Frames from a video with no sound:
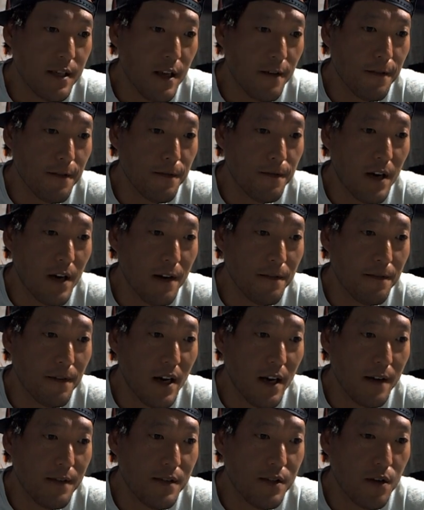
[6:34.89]

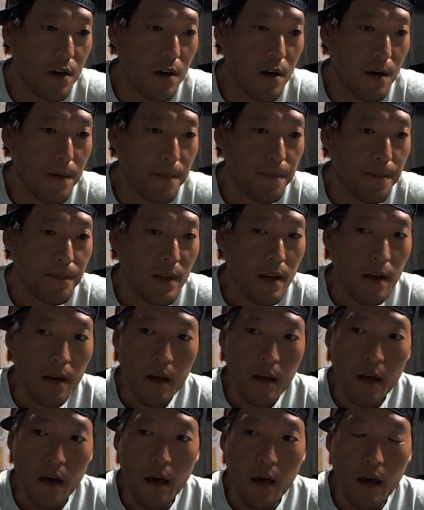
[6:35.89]
755 star,
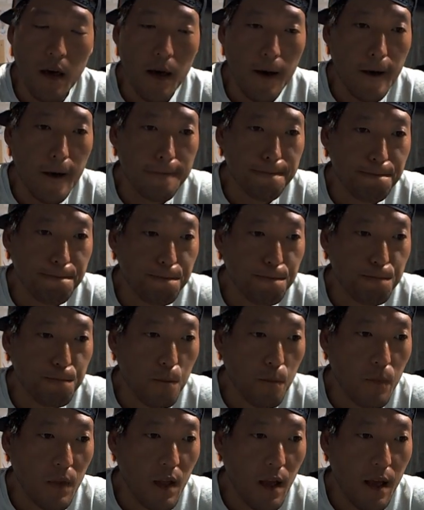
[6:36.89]
um,
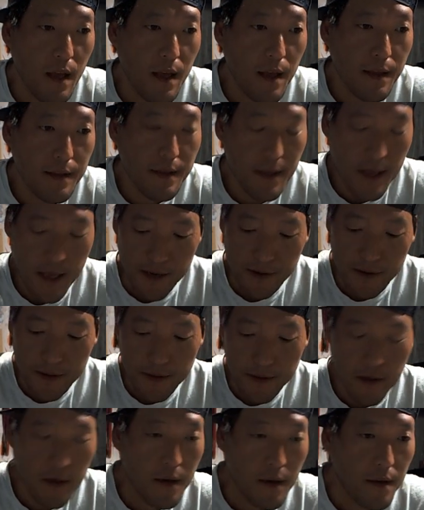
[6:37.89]
and
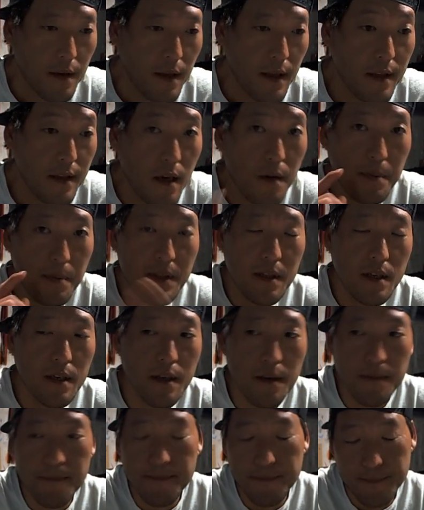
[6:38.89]
enter. And I'll put
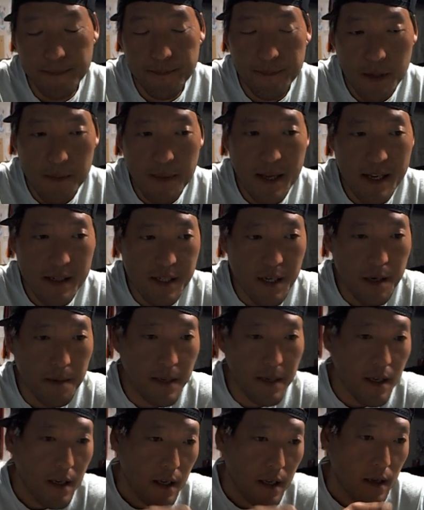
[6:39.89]
the commands there,
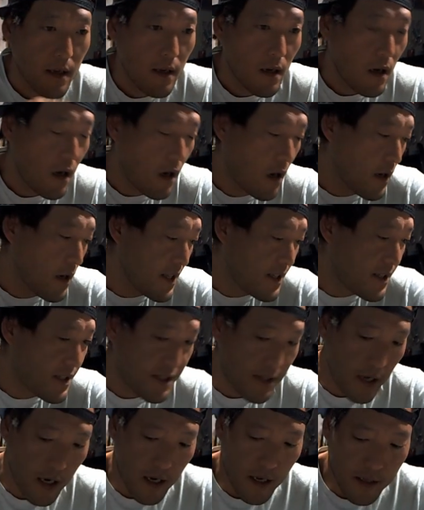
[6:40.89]
but uh, it's
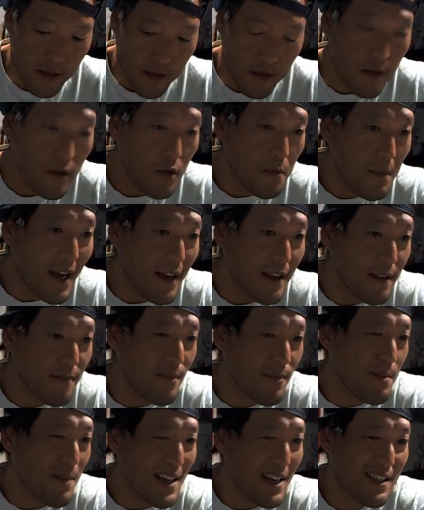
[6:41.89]
done. You
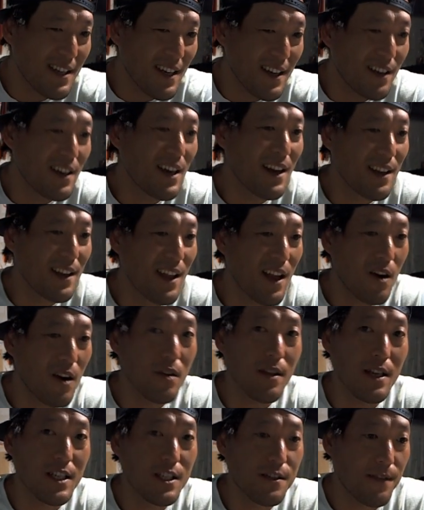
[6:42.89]
might, it might say you got an
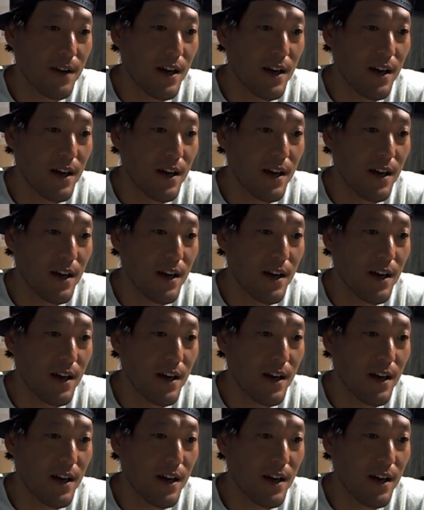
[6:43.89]
error, that's